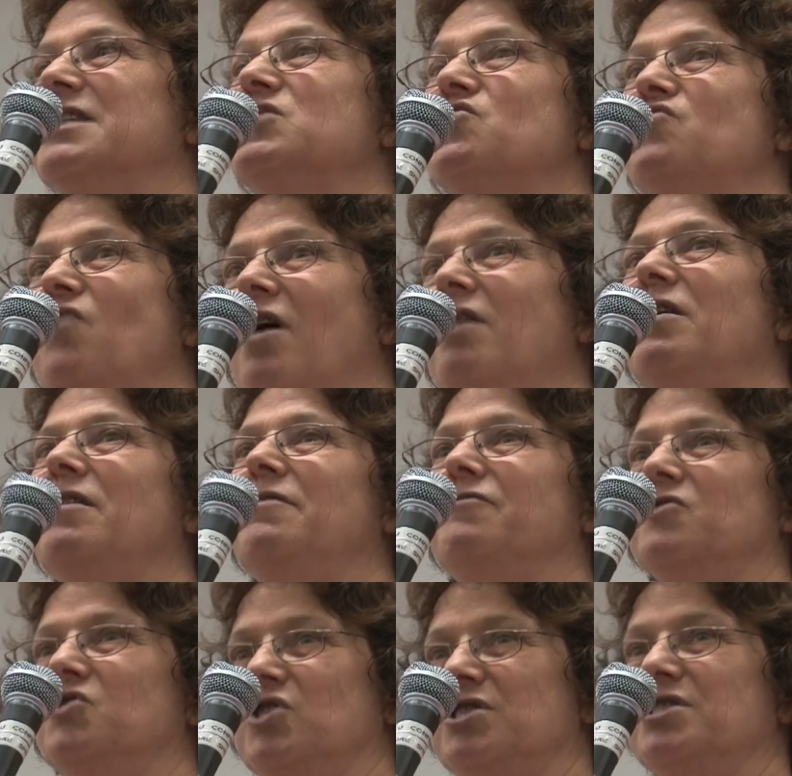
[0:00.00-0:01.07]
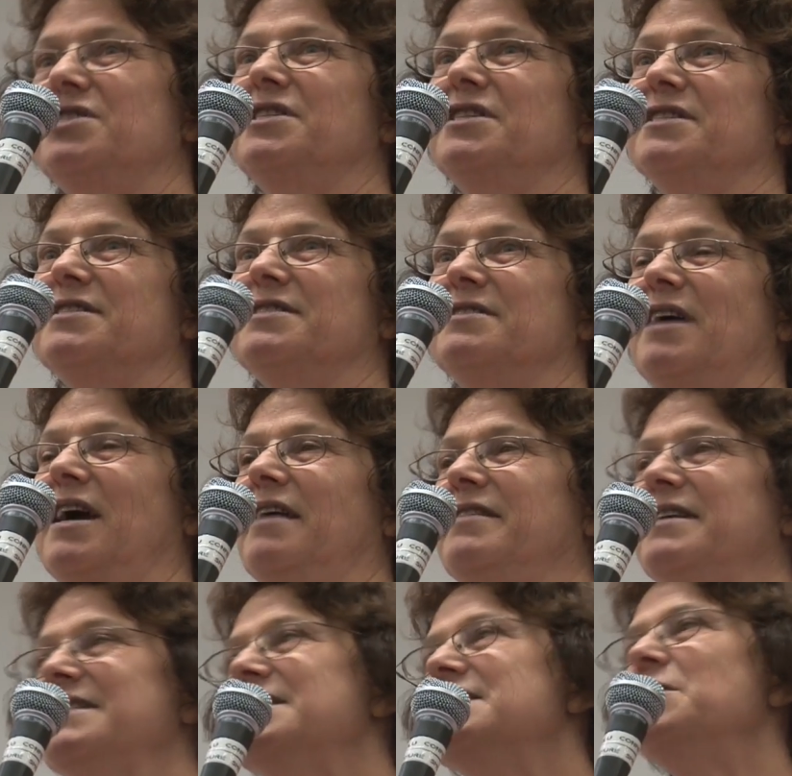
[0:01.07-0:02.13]
the struggle for justice. And
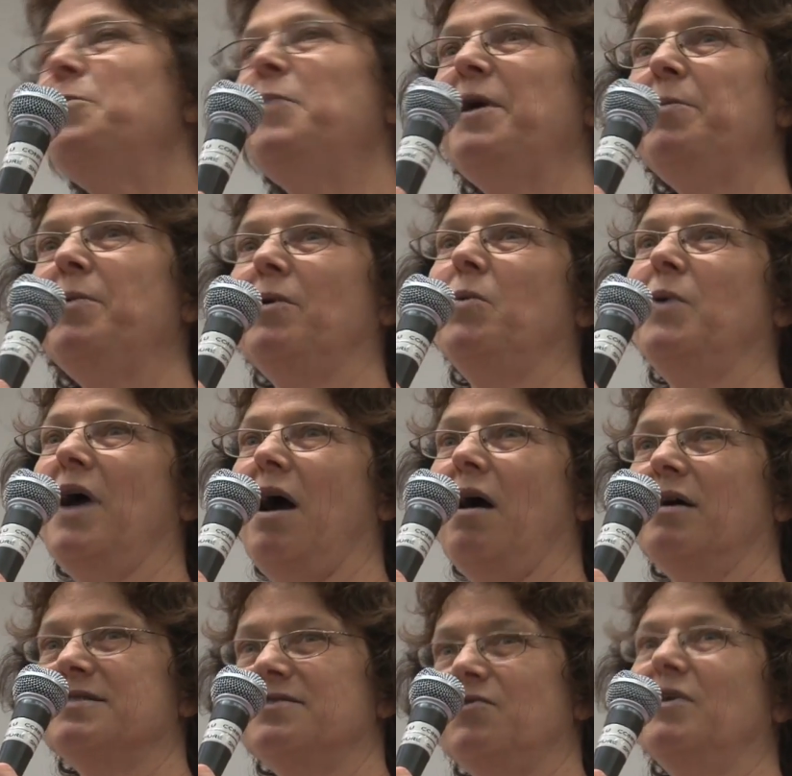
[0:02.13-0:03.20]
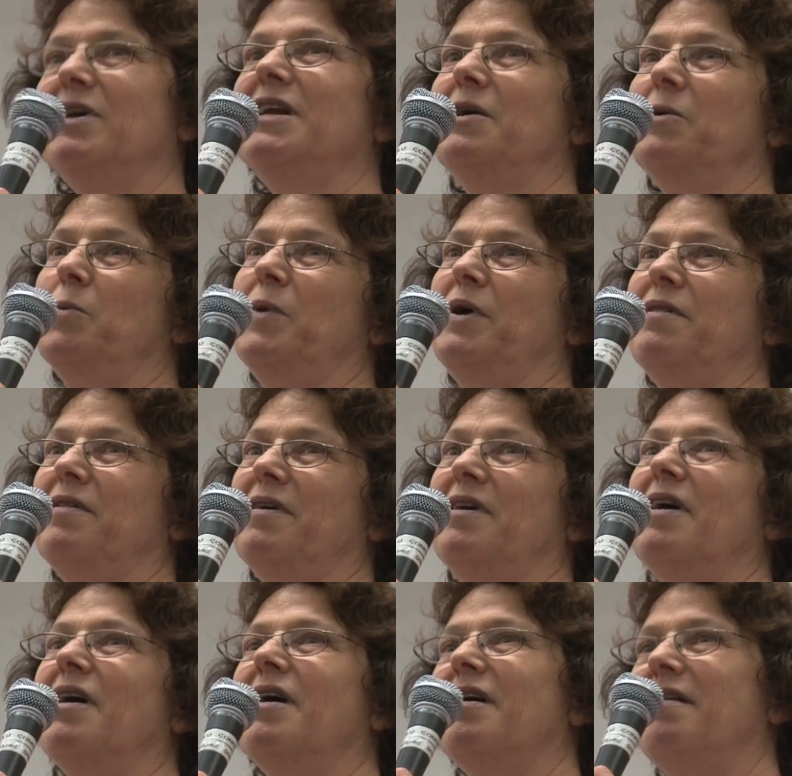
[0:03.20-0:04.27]
this is the people we are struggling with.
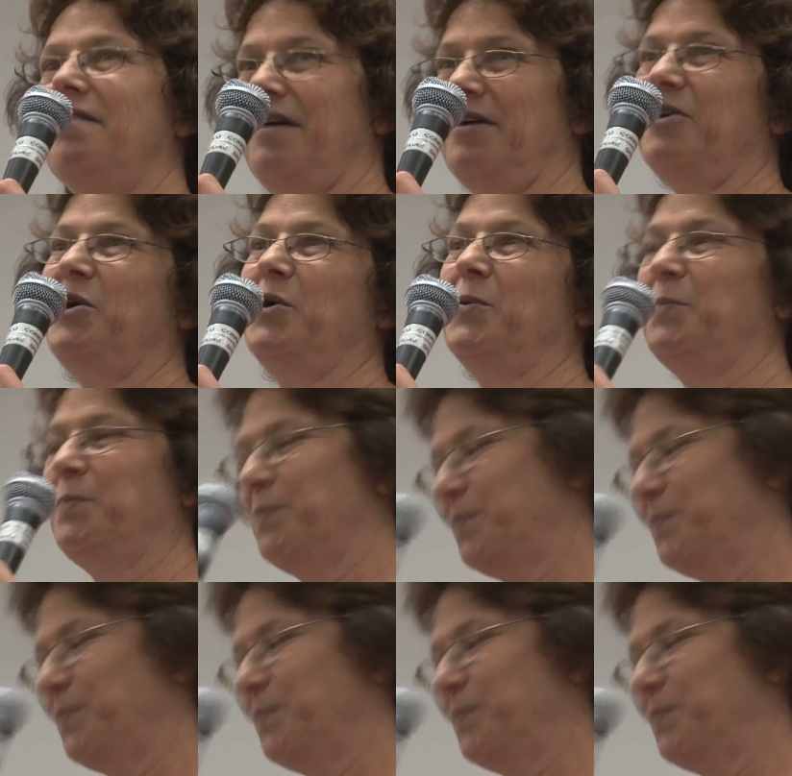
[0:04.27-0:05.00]
Thank you.